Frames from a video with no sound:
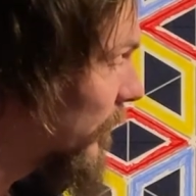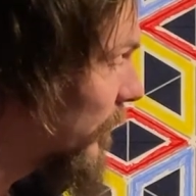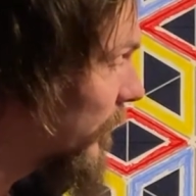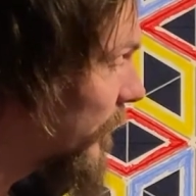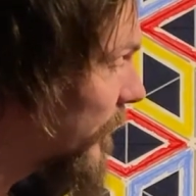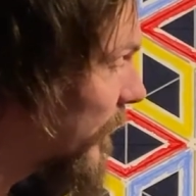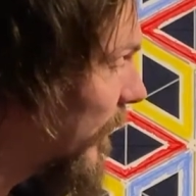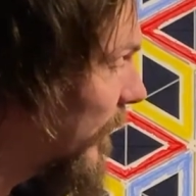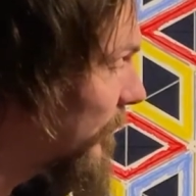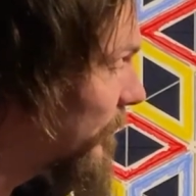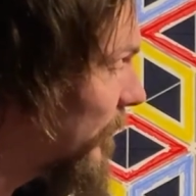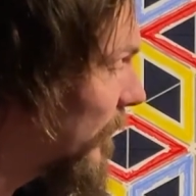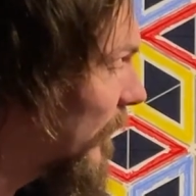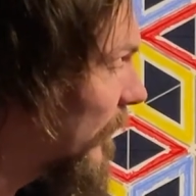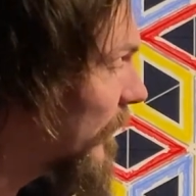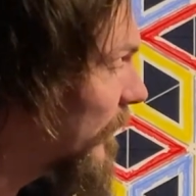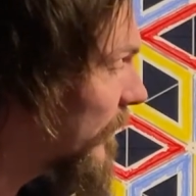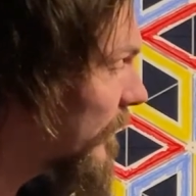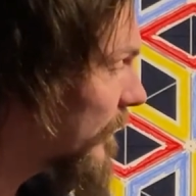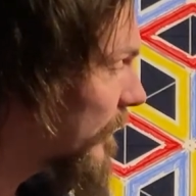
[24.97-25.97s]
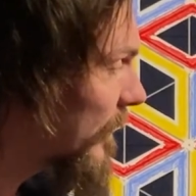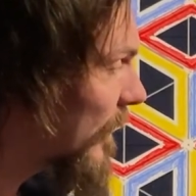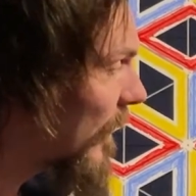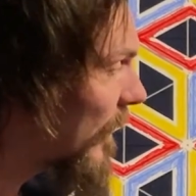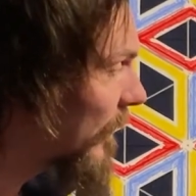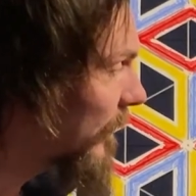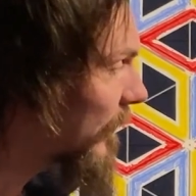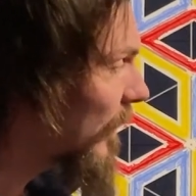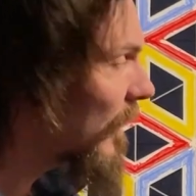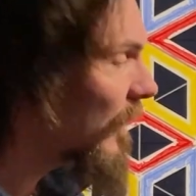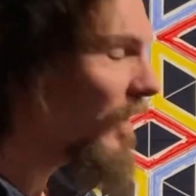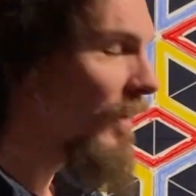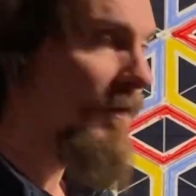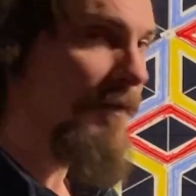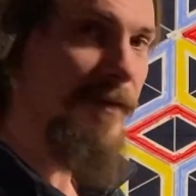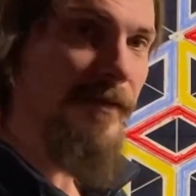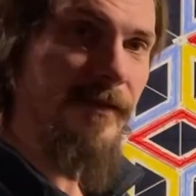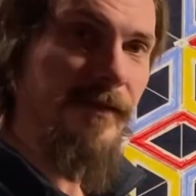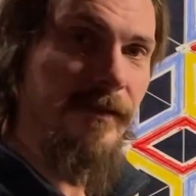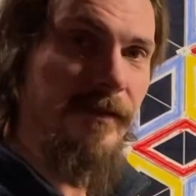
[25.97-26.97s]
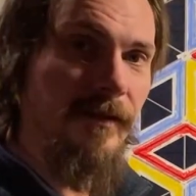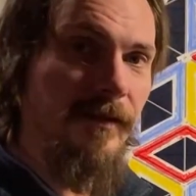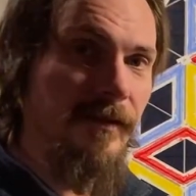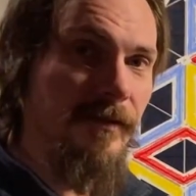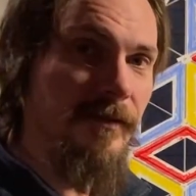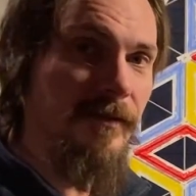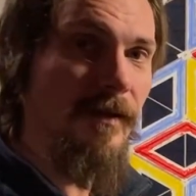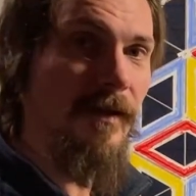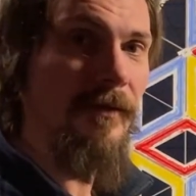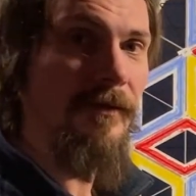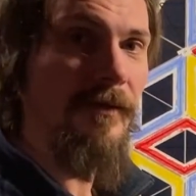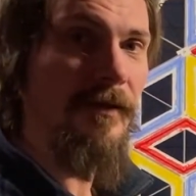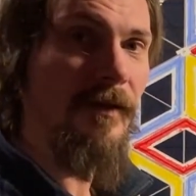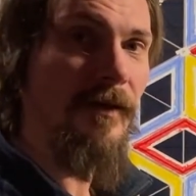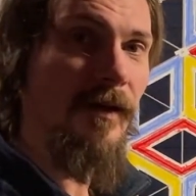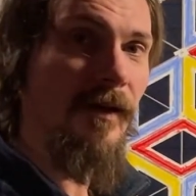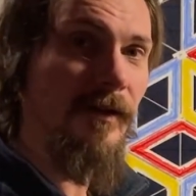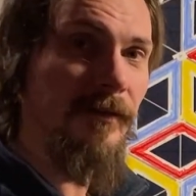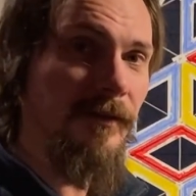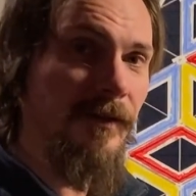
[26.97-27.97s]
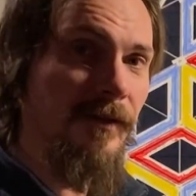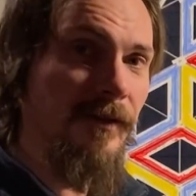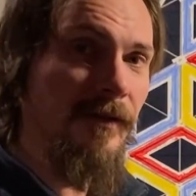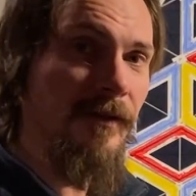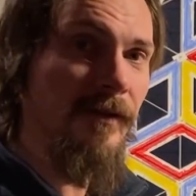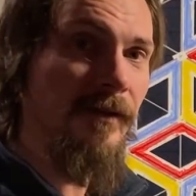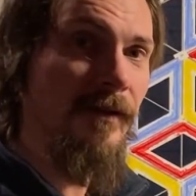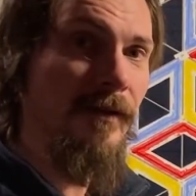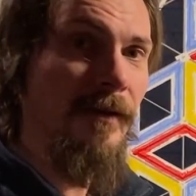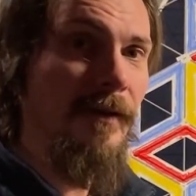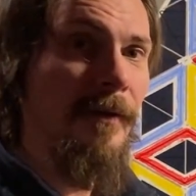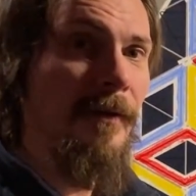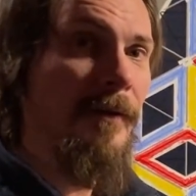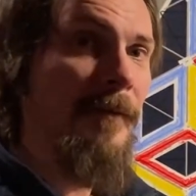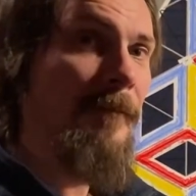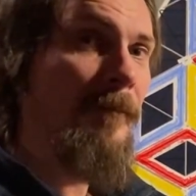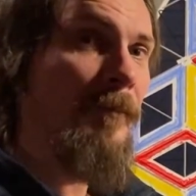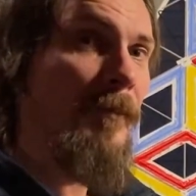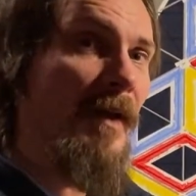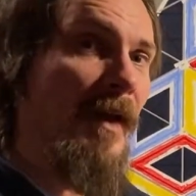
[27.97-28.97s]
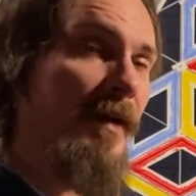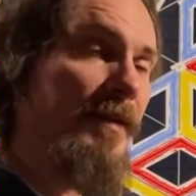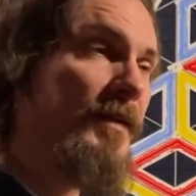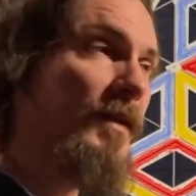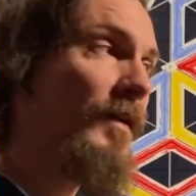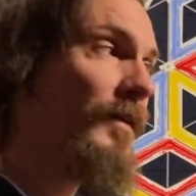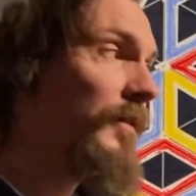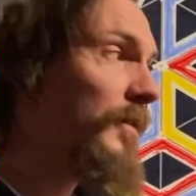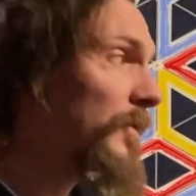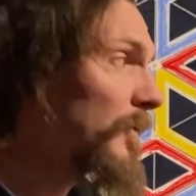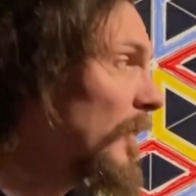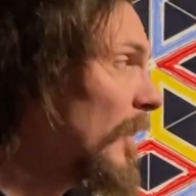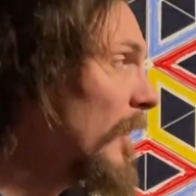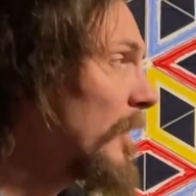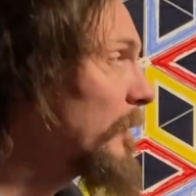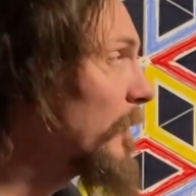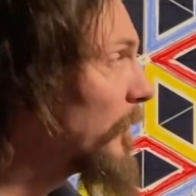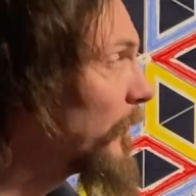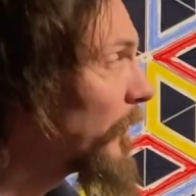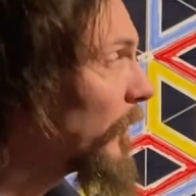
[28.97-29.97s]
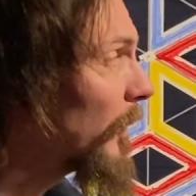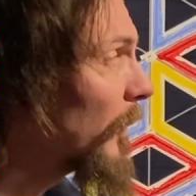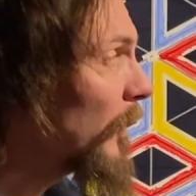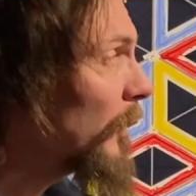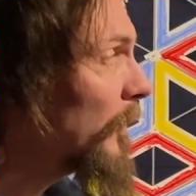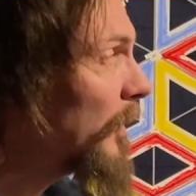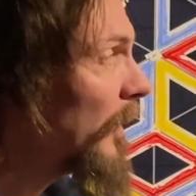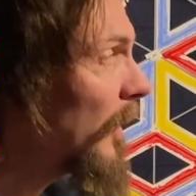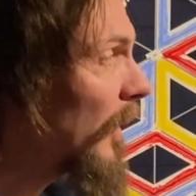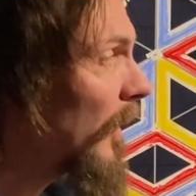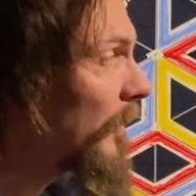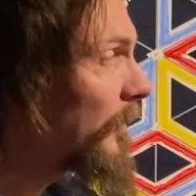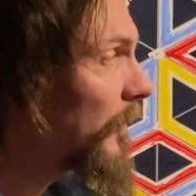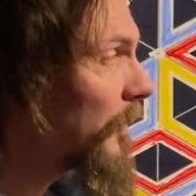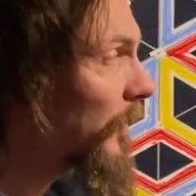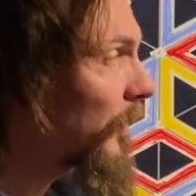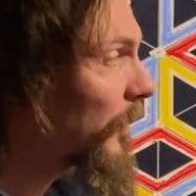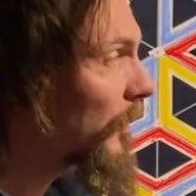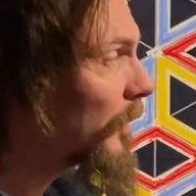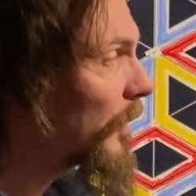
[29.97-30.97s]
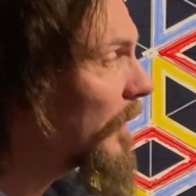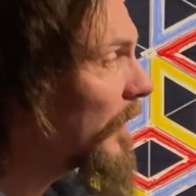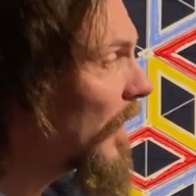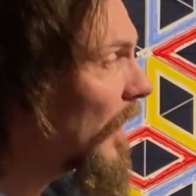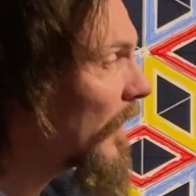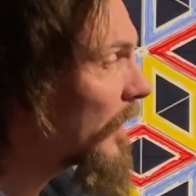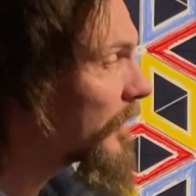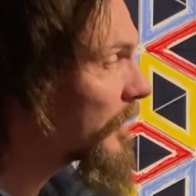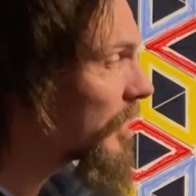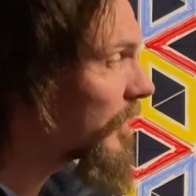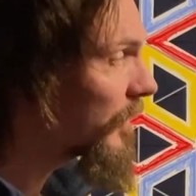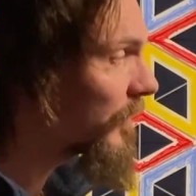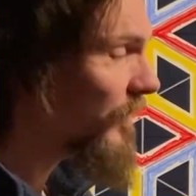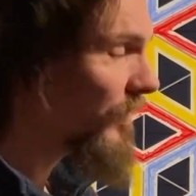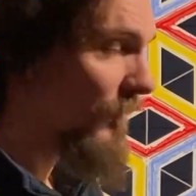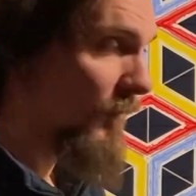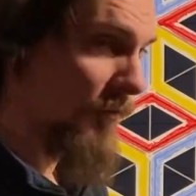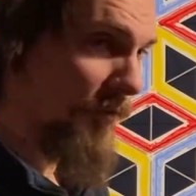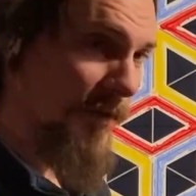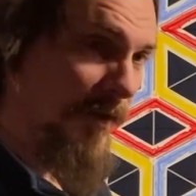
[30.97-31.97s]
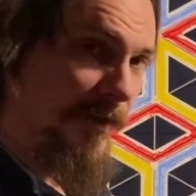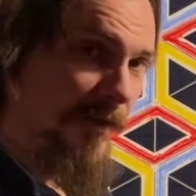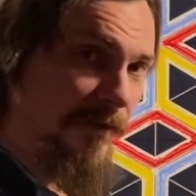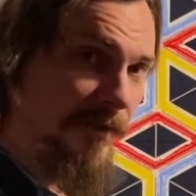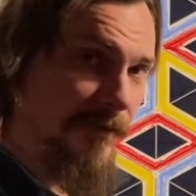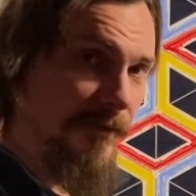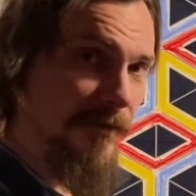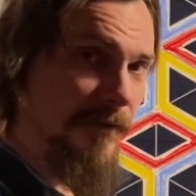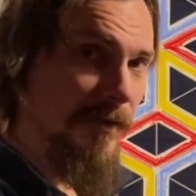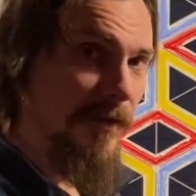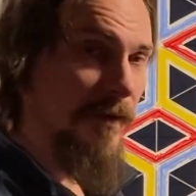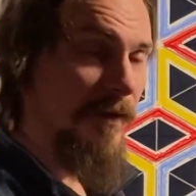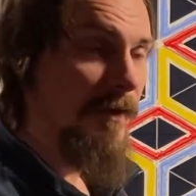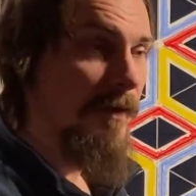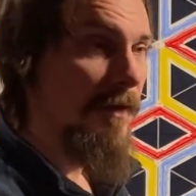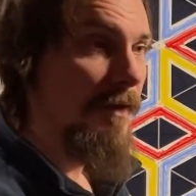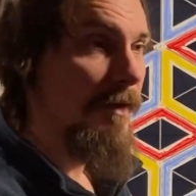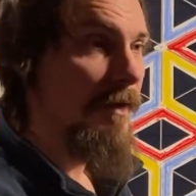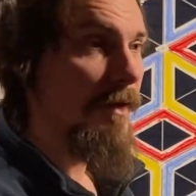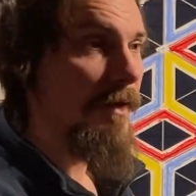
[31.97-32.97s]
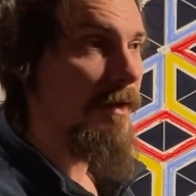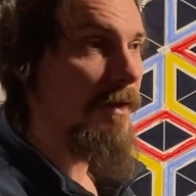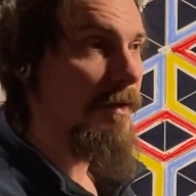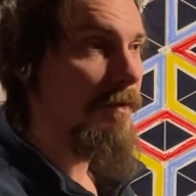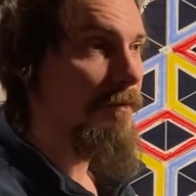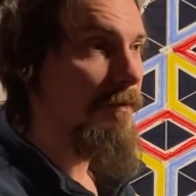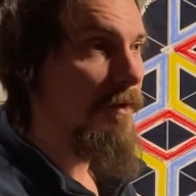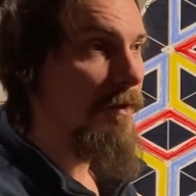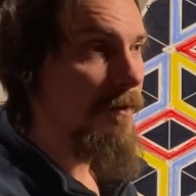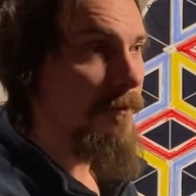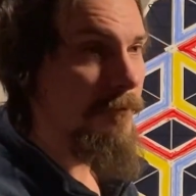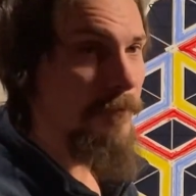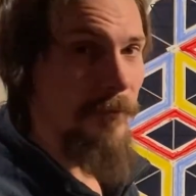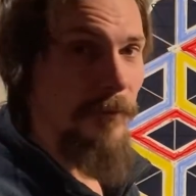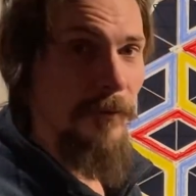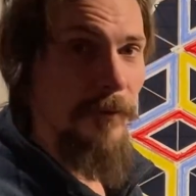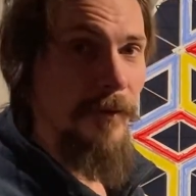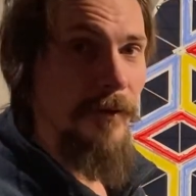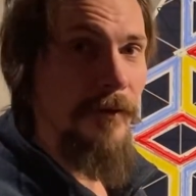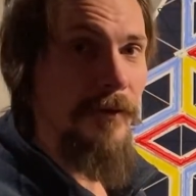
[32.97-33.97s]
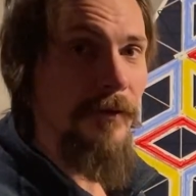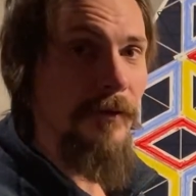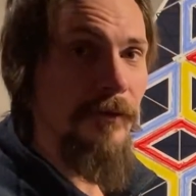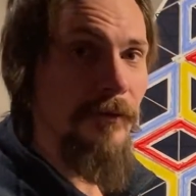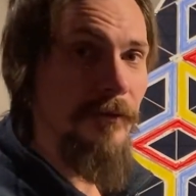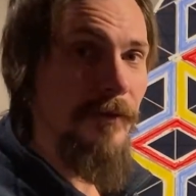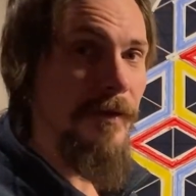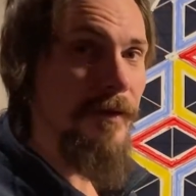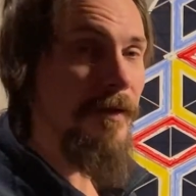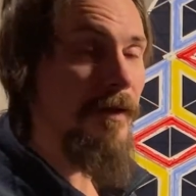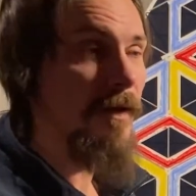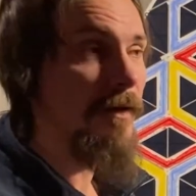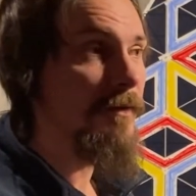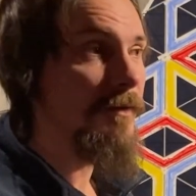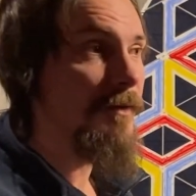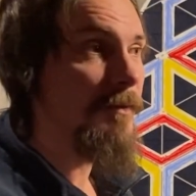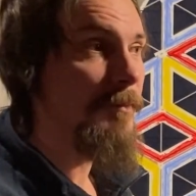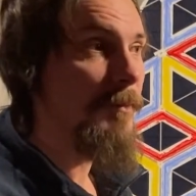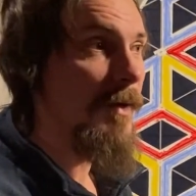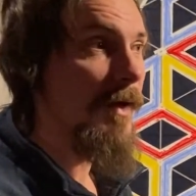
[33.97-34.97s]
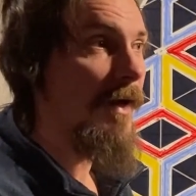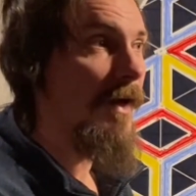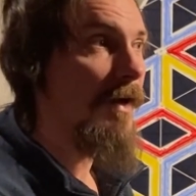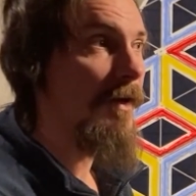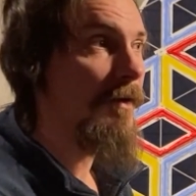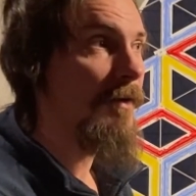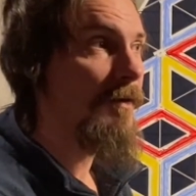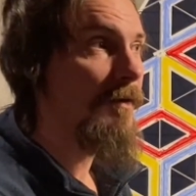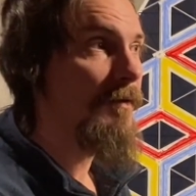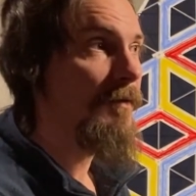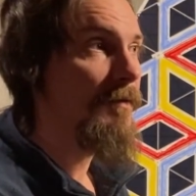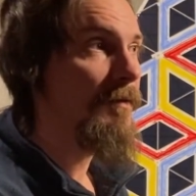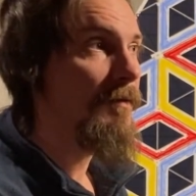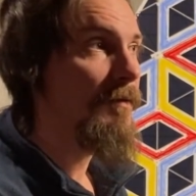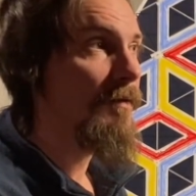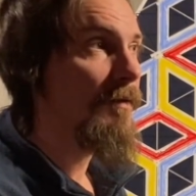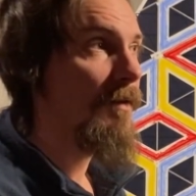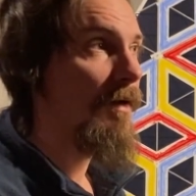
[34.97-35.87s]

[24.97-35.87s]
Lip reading: taped the inside lines and done the color. As I described before, we have a 3-axis grid, and therefore a 3-color pattern